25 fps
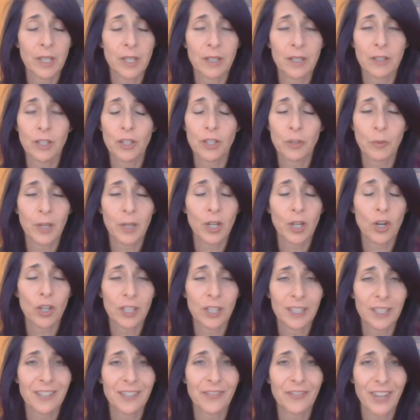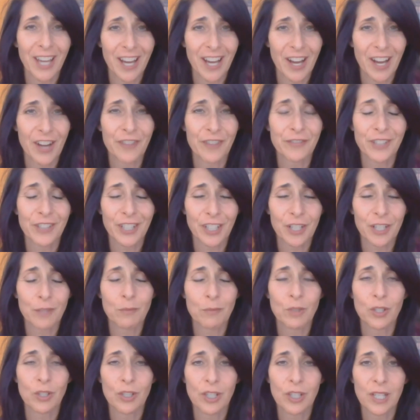the, you know, we call it the Ve'ahavta
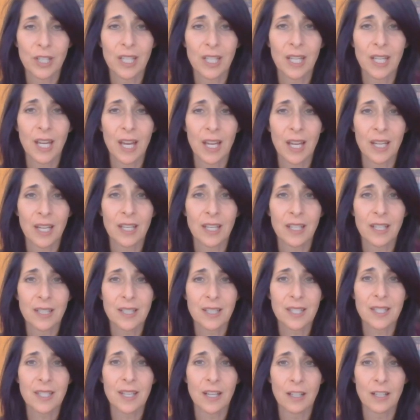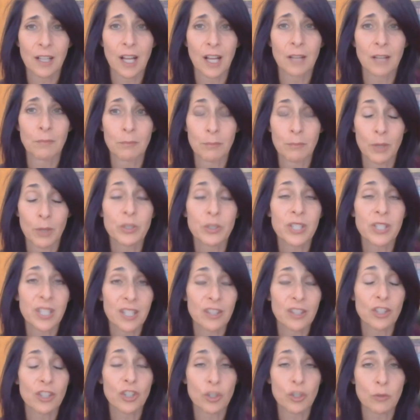community, and it's uh, uh, mostly
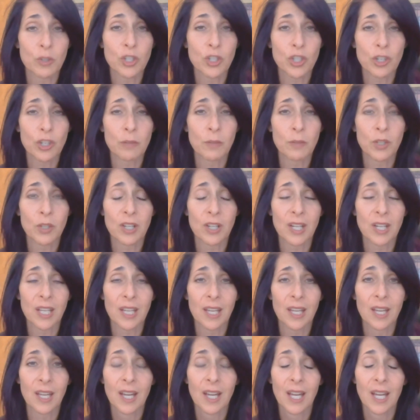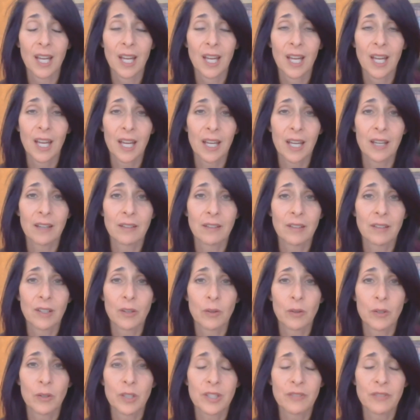the Jewish community.
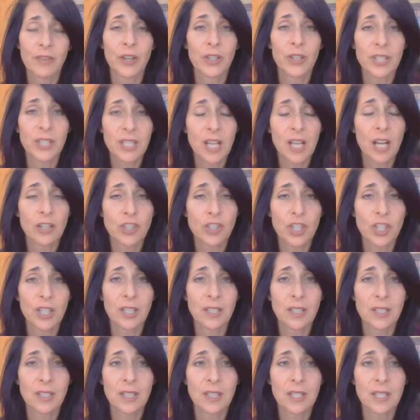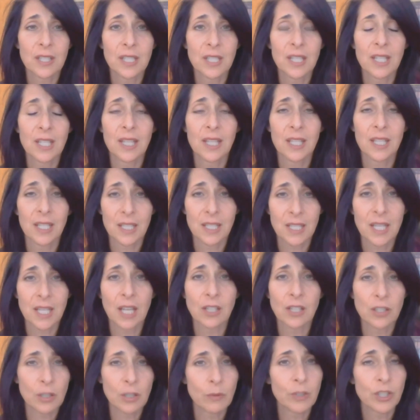And it's very touching to see the
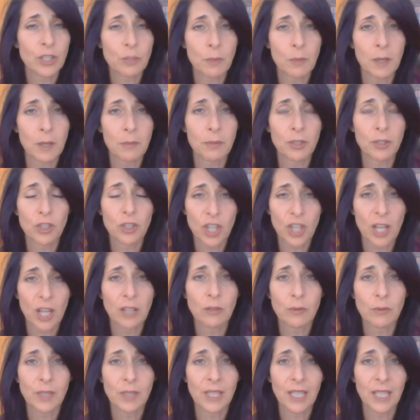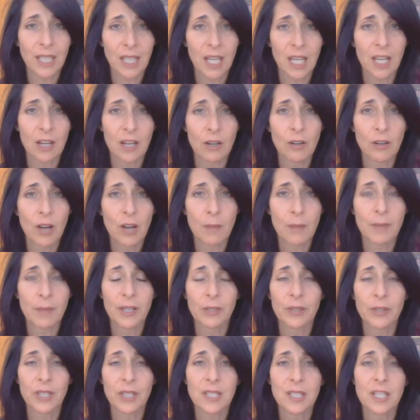extent to which people genuinely care
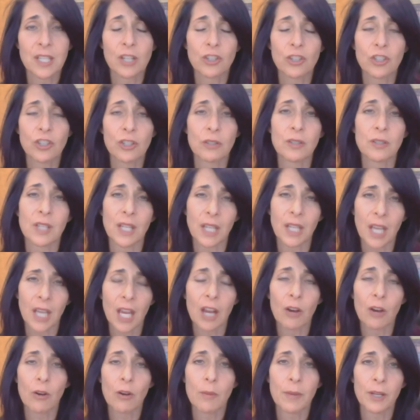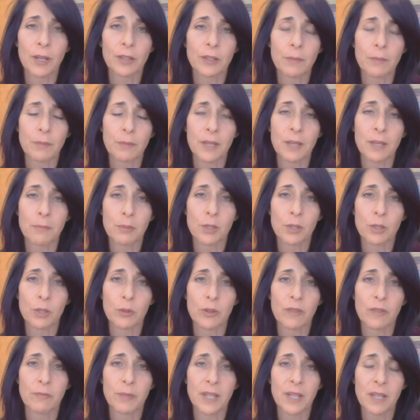about these issues and care about the people
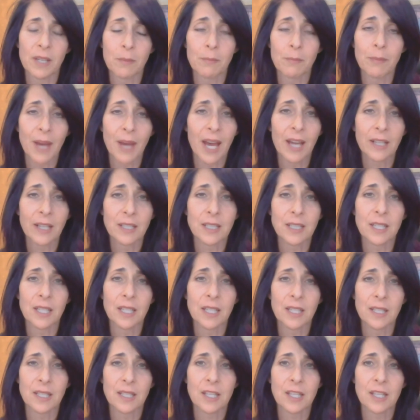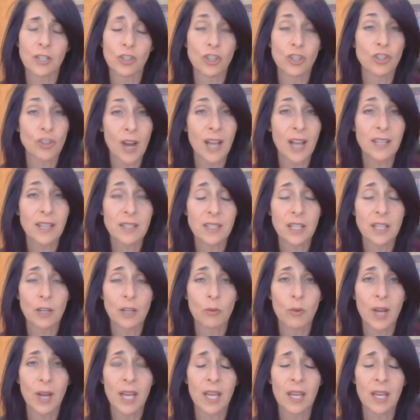who have been impacted in such a
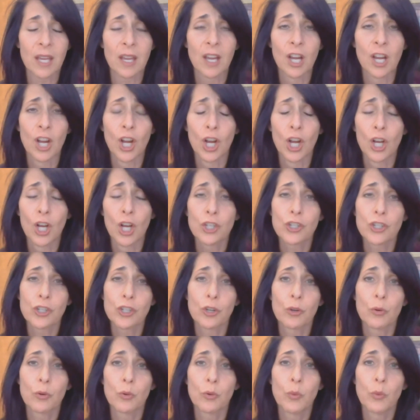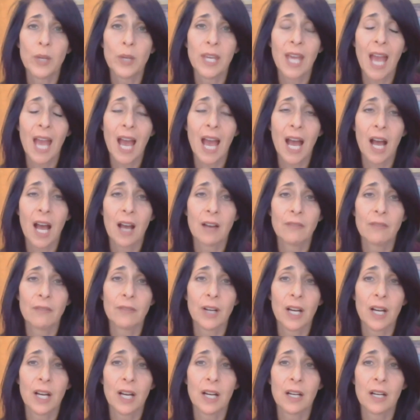drastic way. So we have
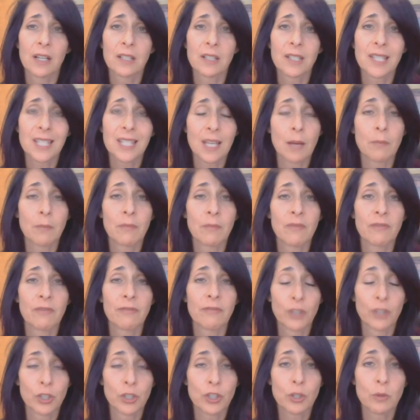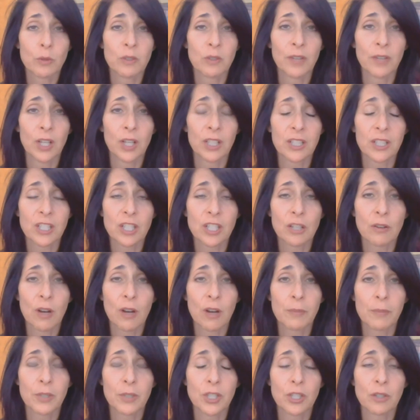uh, some virtual volunteer
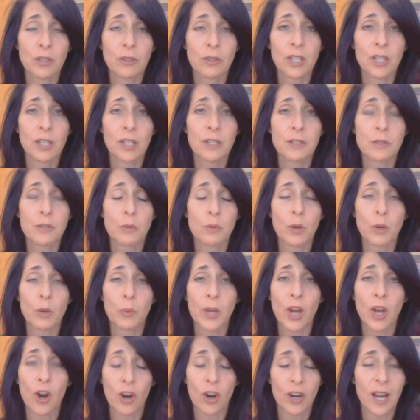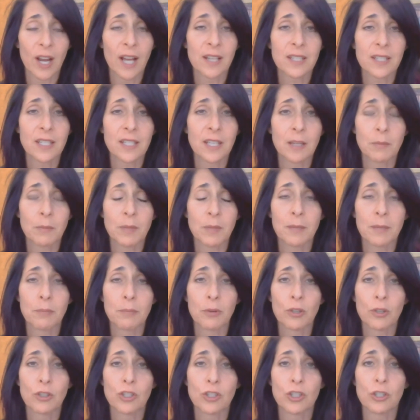opportunities where we are asking
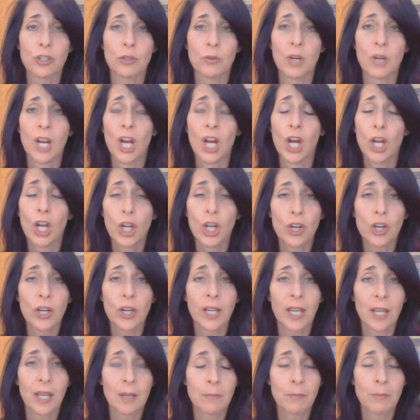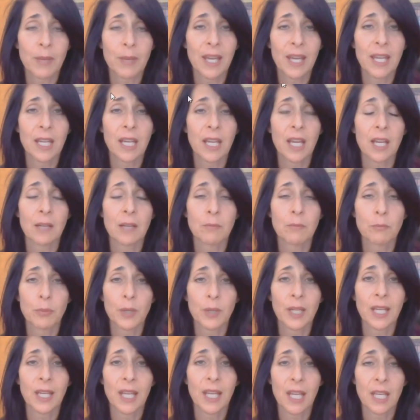people to cook and bake and
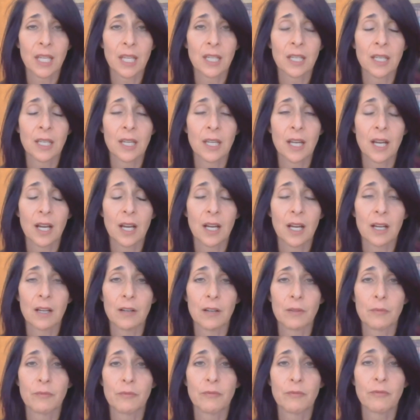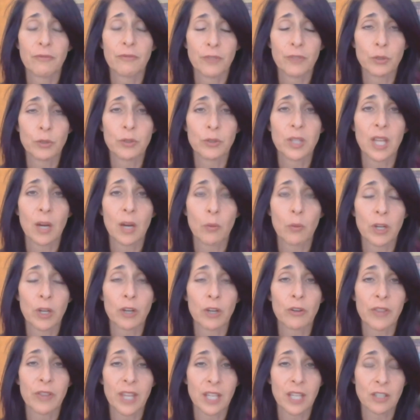bring in uh, food that we
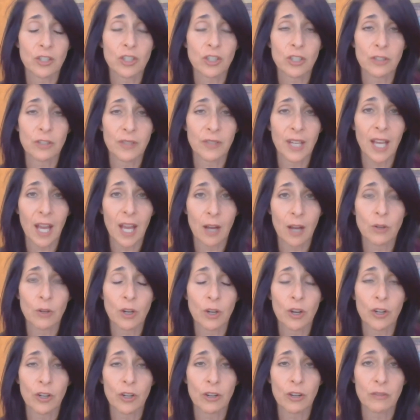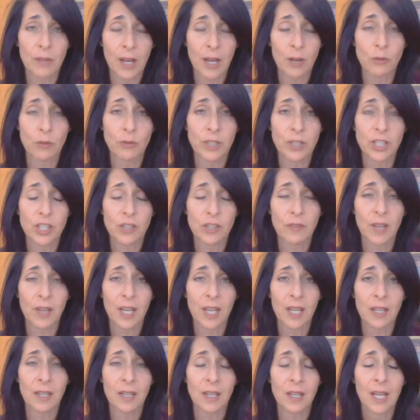are then serving out on our outreach
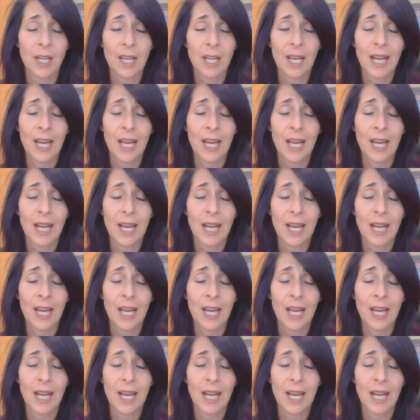van